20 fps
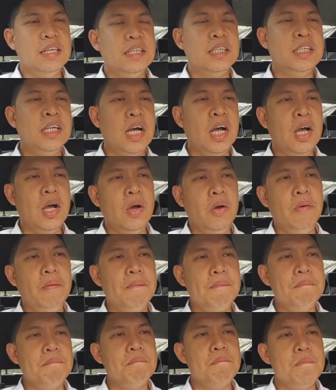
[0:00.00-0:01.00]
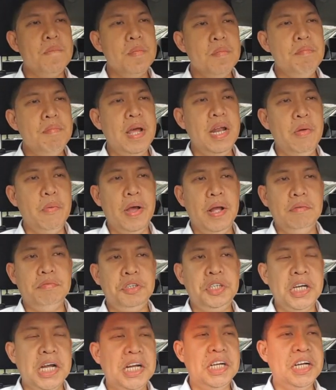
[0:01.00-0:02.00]
So anyway,
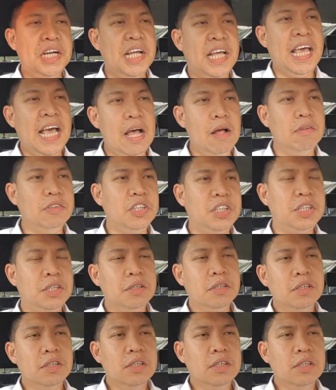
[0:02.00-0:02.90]
she had an account,